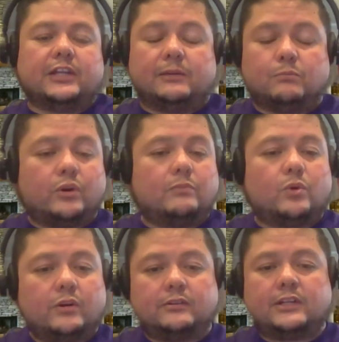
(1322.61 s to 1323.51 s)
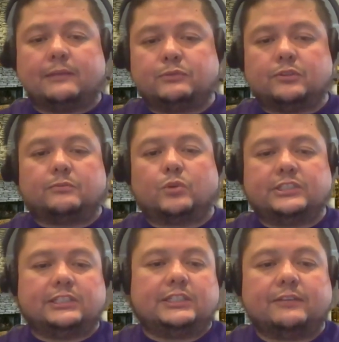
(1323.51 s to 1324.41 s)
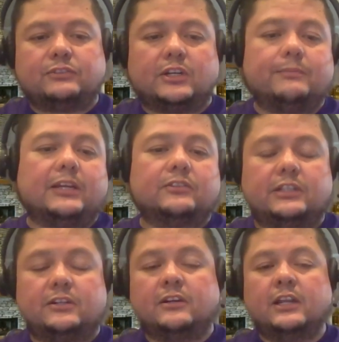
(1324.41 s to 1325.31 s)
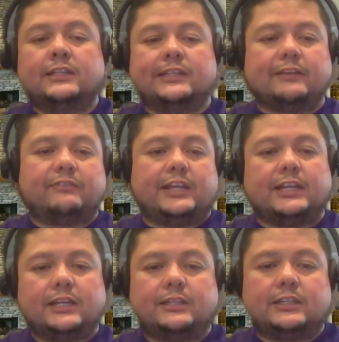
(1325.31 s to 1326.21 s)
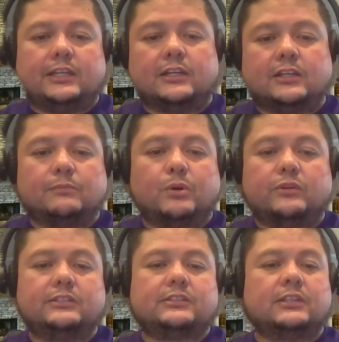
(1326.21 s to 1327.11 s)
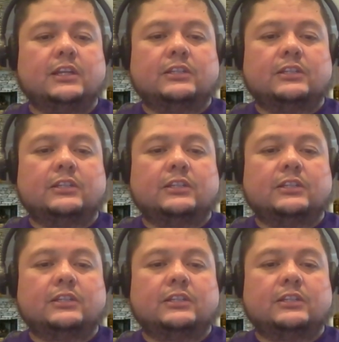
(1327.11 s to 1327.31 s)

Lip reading: and more capture more CTFs are going to be out there that have AI components.